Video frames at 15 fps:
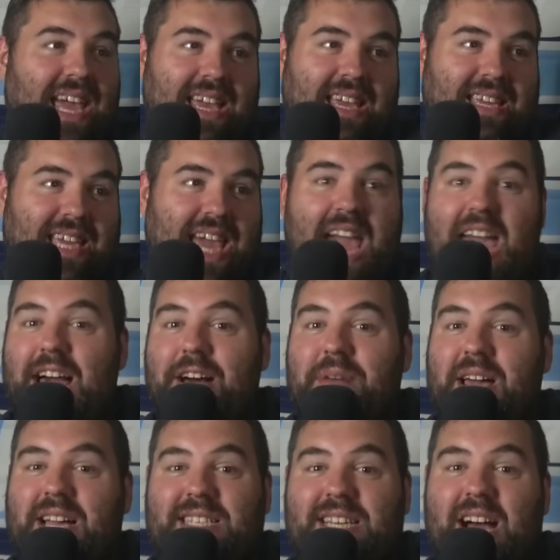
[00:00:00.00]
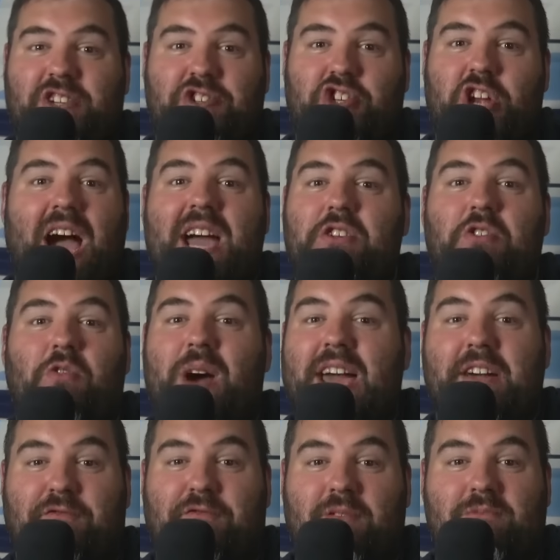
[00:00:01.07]
Cam has not shied away
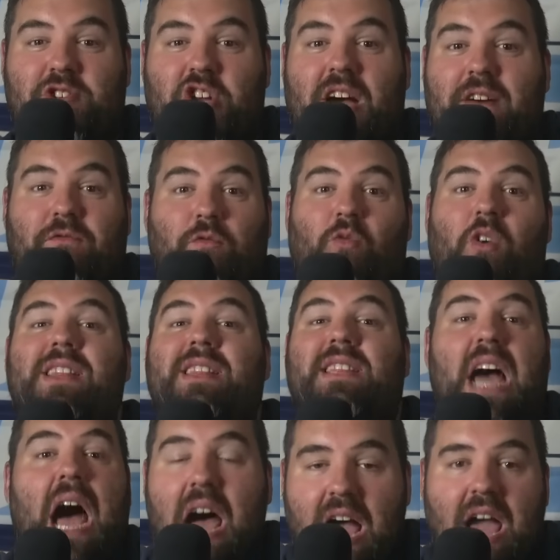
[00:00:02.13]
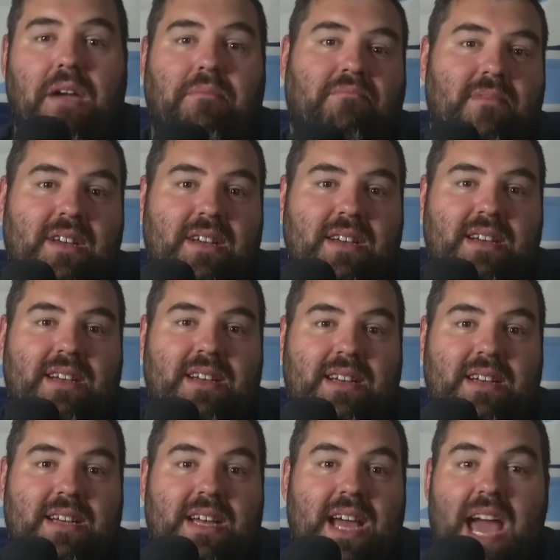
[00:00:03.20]
from Jeff one time.
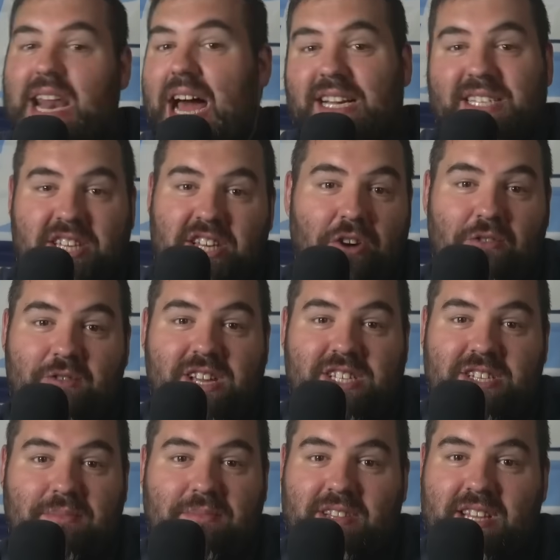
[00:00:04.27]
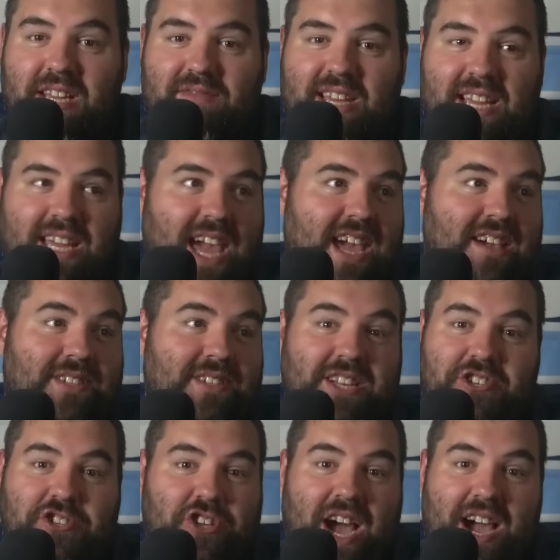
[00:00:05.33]
And I see no reason to believe that Cam's going
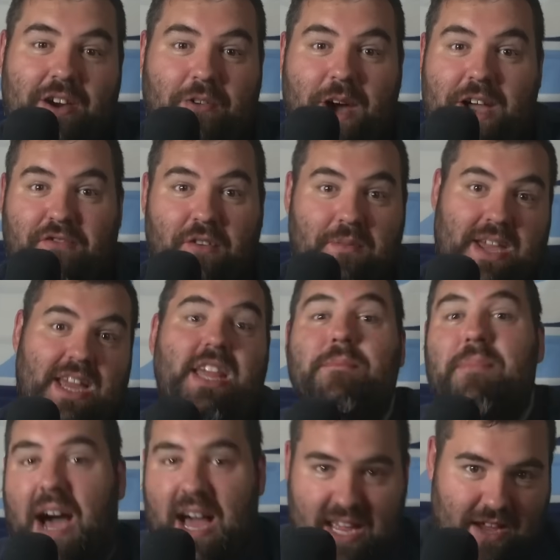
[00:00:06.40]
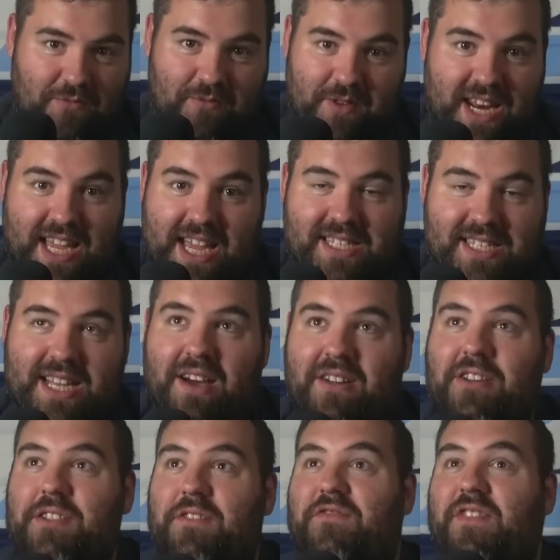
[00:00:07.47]
to shy away from anybody when he gets out
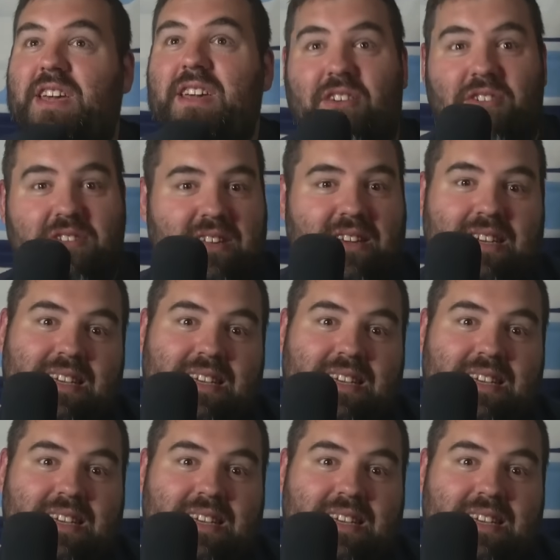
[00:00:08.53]
on the field.